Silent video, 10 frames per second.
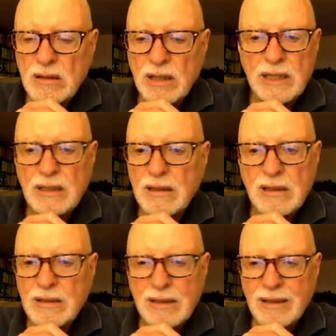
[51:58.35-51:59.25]
They
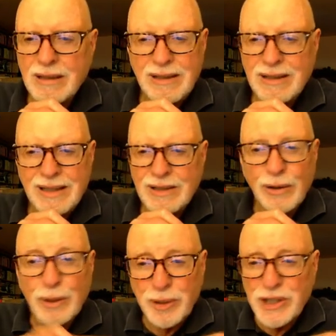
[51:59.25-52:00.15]

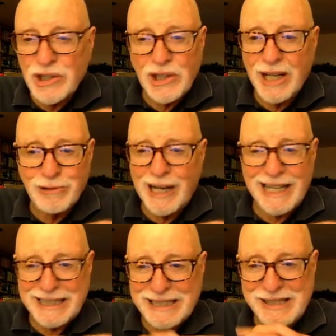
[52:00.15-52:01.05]
don't appreciate Reagan,